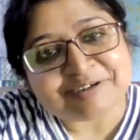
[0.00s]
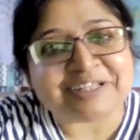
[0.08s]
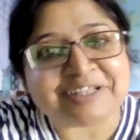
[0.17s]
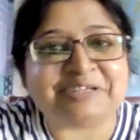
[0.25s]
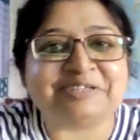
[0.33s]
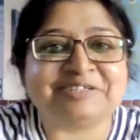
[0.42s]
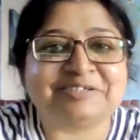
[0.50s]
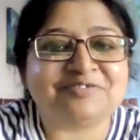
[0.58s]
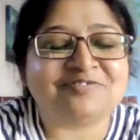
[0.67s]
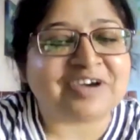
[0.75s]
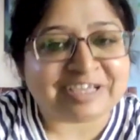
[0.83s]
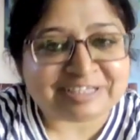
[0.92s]
that
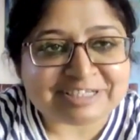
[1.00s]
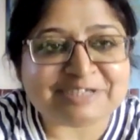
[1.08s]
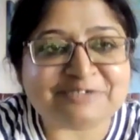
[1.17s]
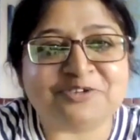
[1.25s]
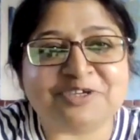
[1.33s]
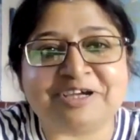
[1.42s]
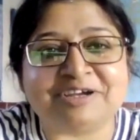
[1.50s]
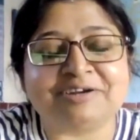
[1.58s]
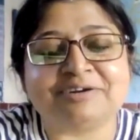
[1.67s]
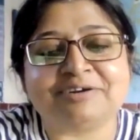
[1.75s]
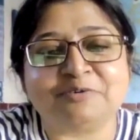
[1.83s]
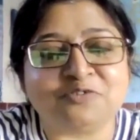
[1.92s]
finally we
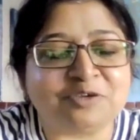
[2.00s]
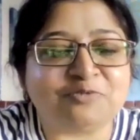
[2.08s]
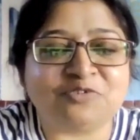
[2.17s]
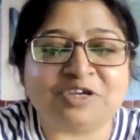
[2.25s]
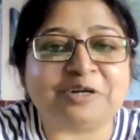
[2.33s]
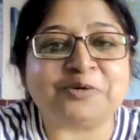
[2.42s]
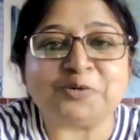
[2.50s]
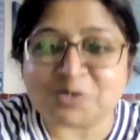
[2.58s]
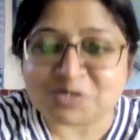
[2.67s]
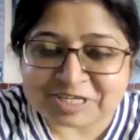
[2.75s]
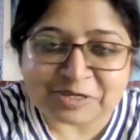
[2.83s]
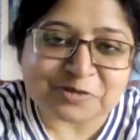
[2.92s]
are
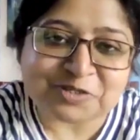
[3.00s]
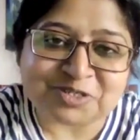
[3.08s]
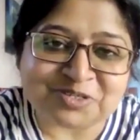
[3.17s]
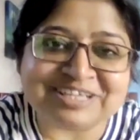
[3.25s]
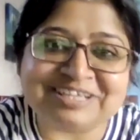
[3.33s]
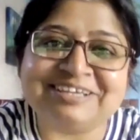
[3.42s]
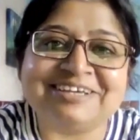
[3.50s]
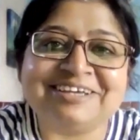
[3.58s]
hosting you today.